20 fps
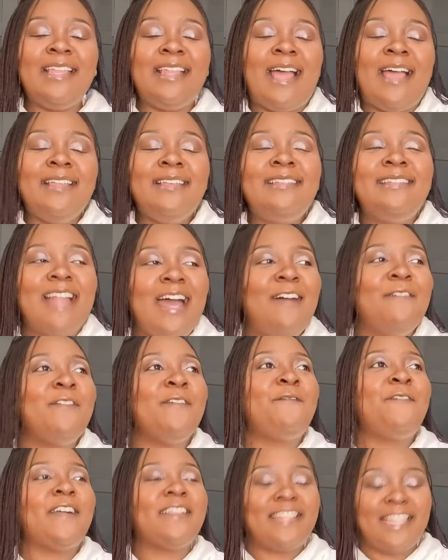I love the
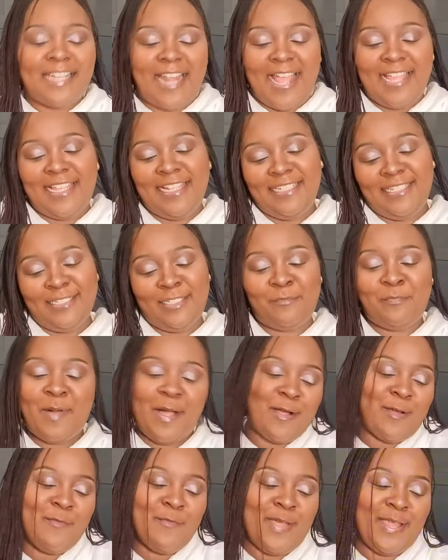fact that I can just
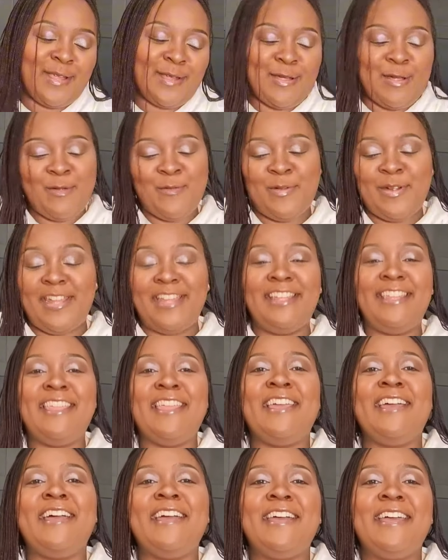pack my camera in
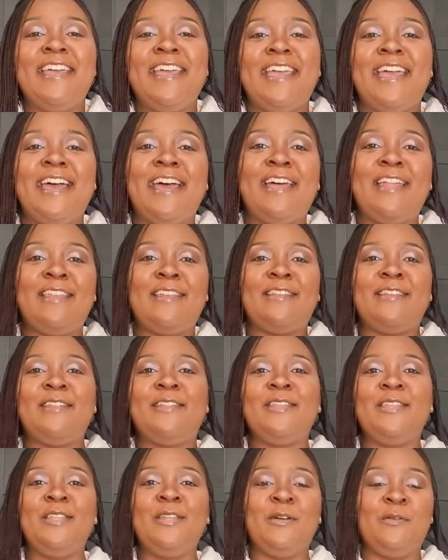here and,
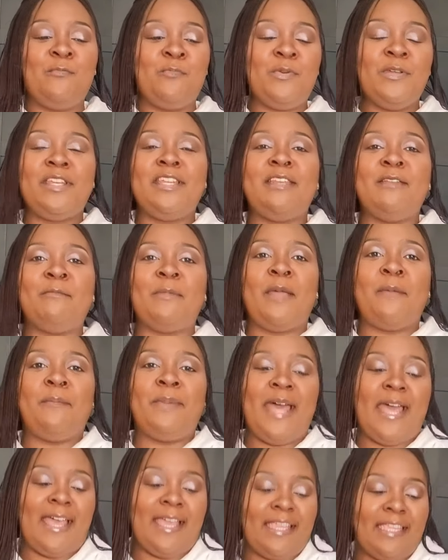you know, put it in my
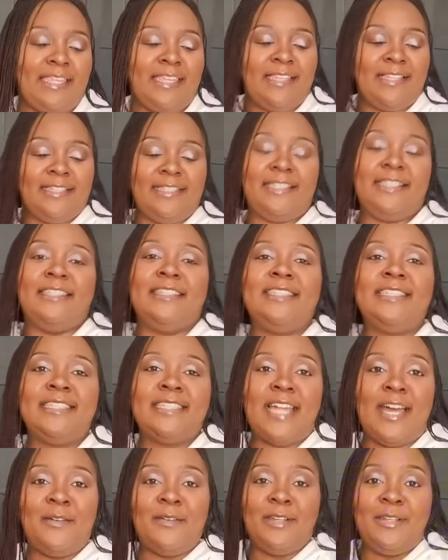bag. So this is
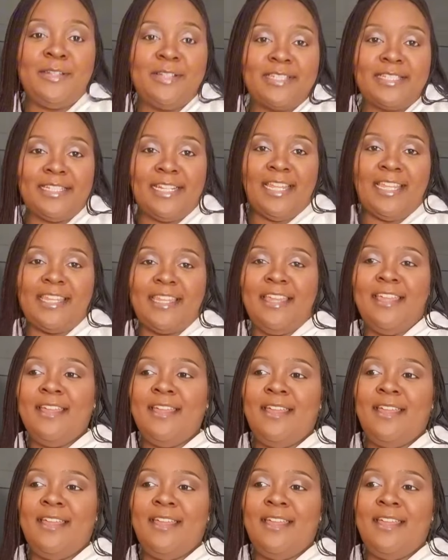how it looks like.